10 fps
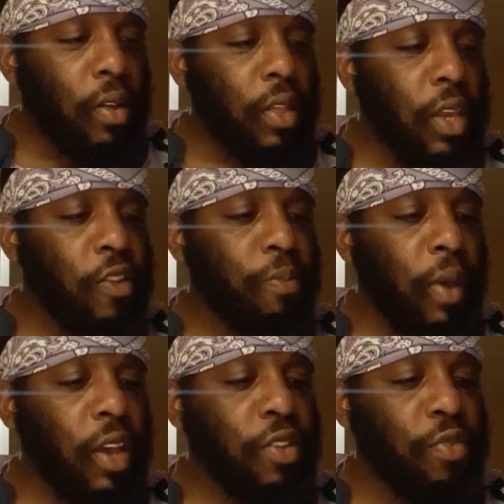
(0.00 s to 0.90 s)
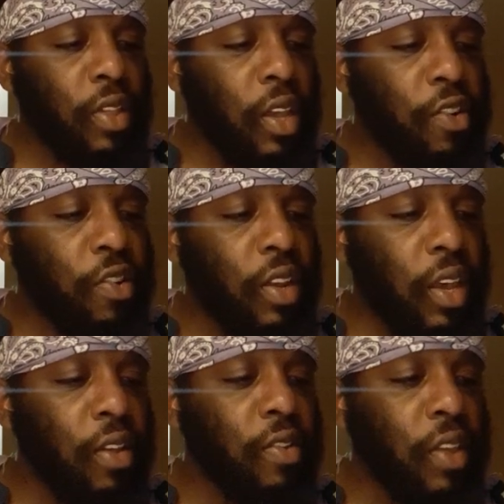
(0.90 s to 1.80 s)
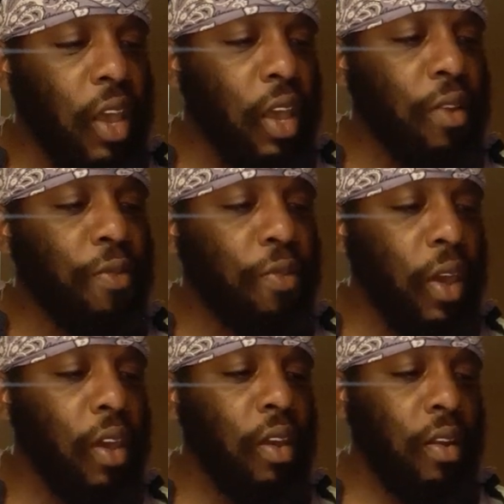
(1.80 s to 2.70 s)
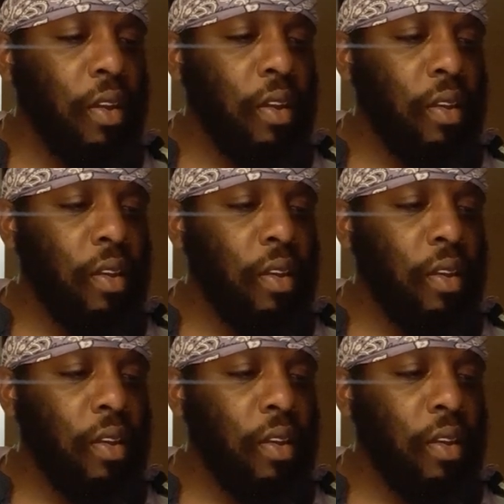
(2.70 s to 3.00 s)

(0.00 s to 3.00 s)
this man's religion is in vain.